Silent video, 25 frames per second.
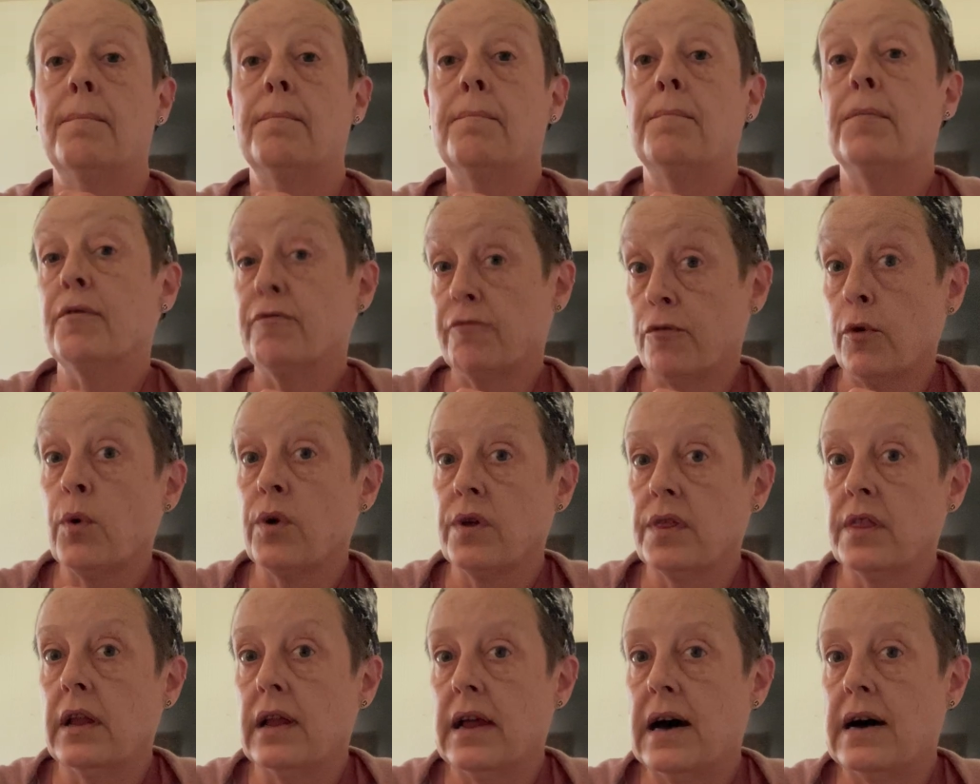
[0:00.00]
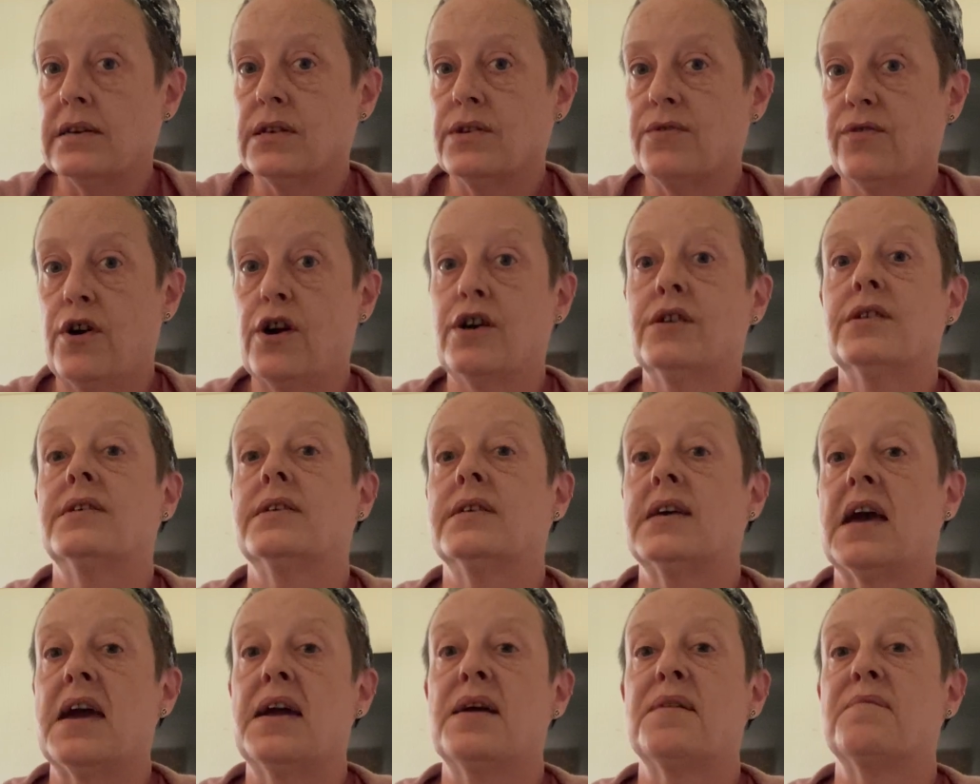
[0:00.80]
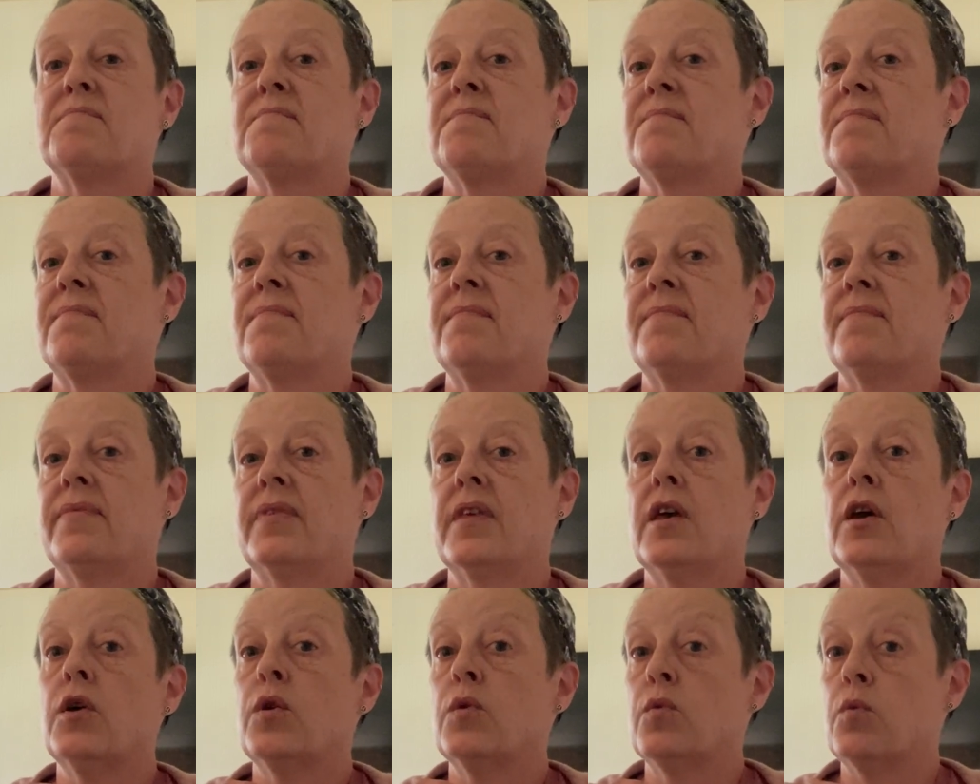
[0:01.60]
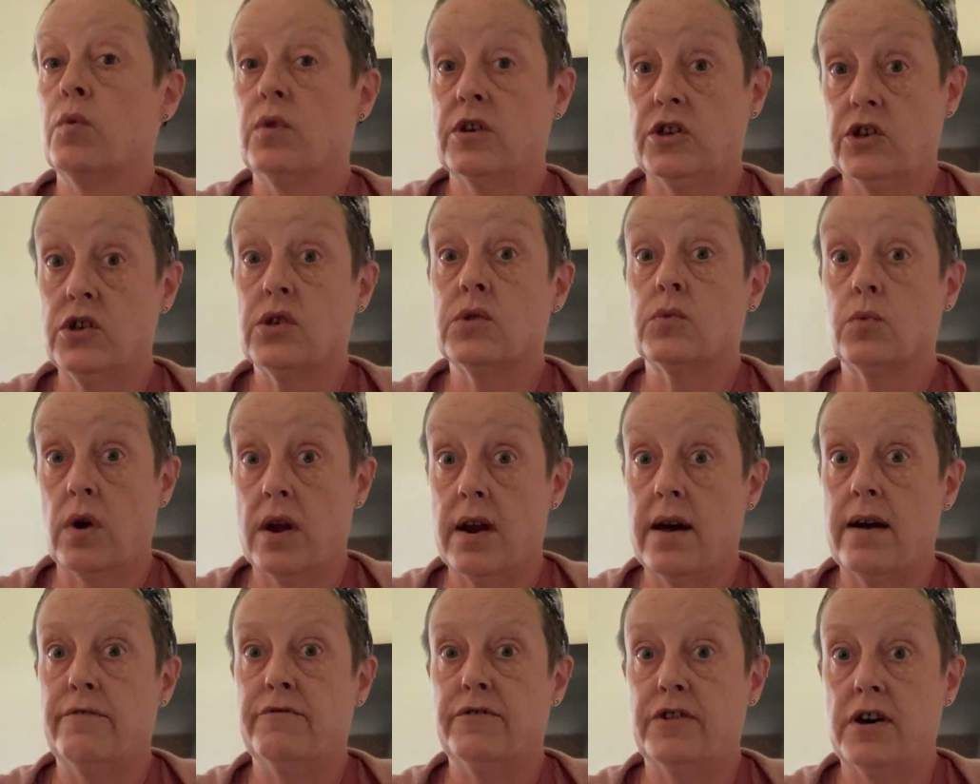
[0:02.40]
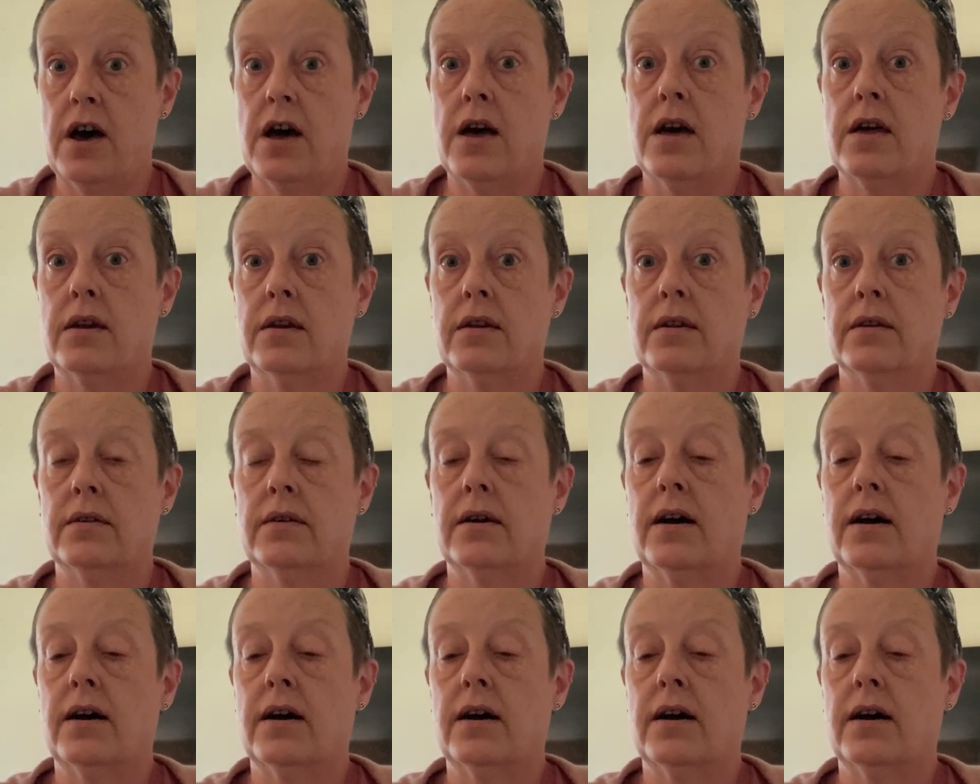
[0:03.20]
before the last frost date, which is what I've done.